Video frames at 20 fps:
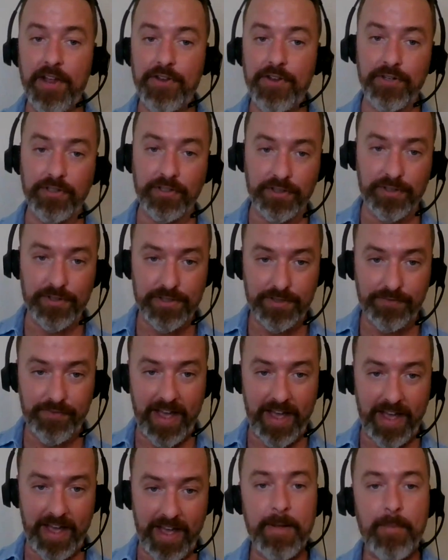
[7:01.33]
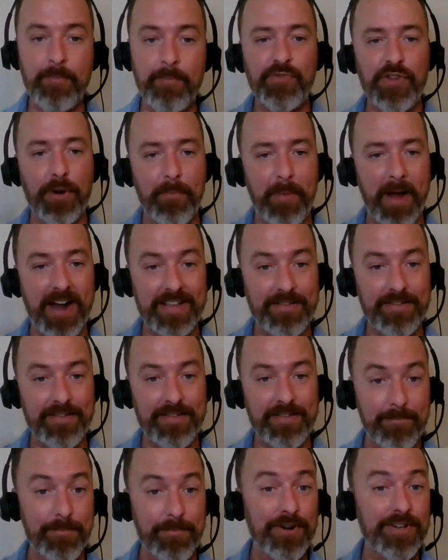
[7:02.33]
and you'll lose fat. Your body
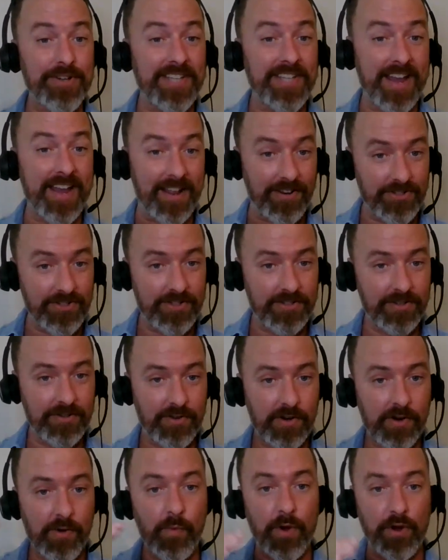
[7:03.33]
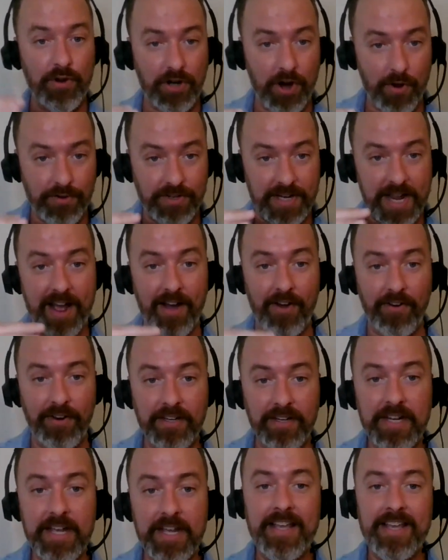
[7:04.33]
fat percentage will go
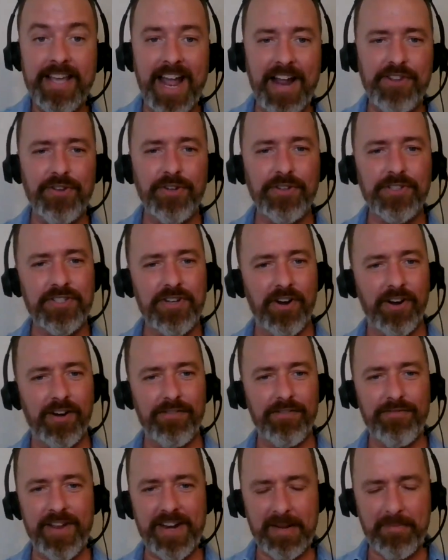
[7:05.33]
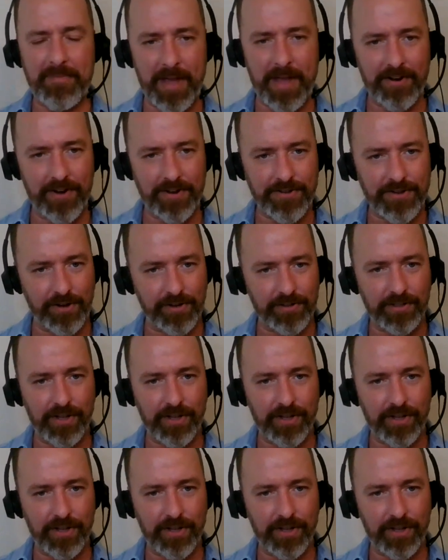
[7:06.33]
down and you'll start fitting better in your